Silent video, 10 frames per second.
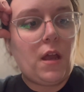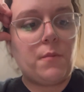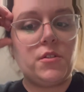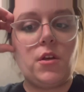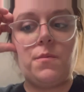
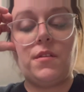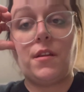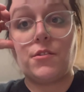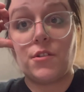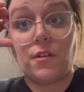just hoping that
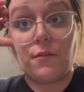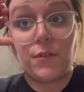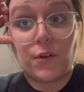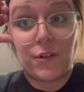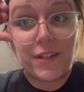there's enough
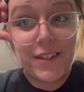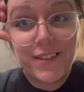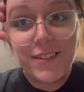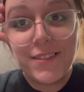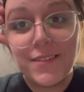yarn
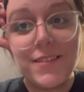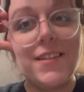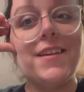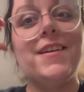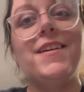here
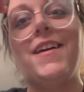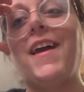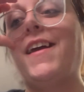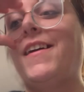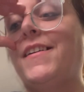
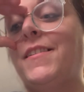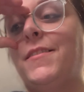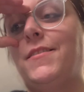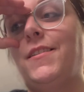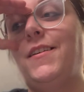
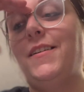and